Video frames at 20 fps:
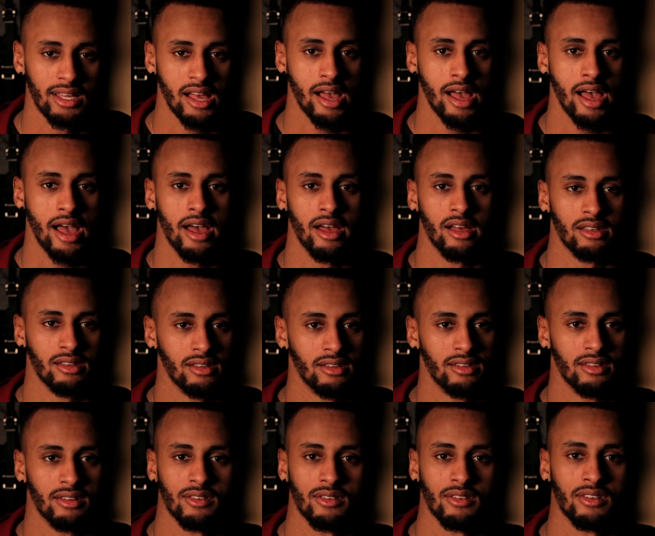
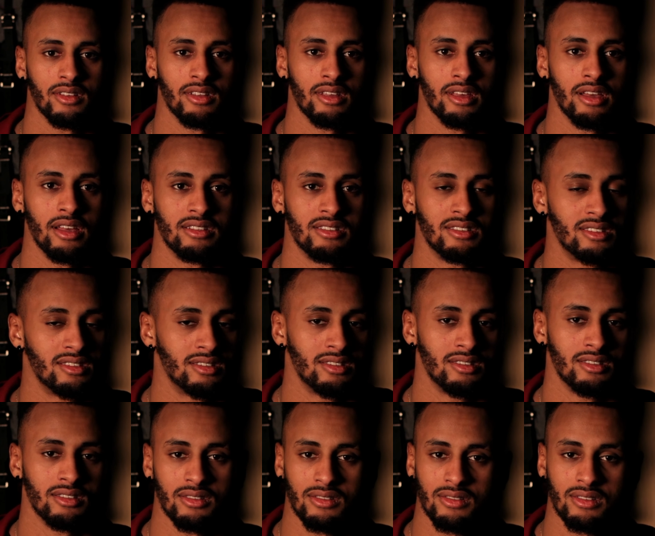and it's
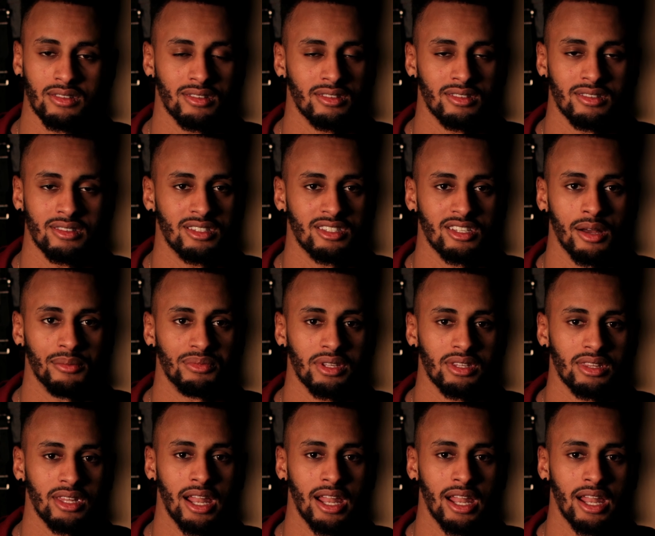something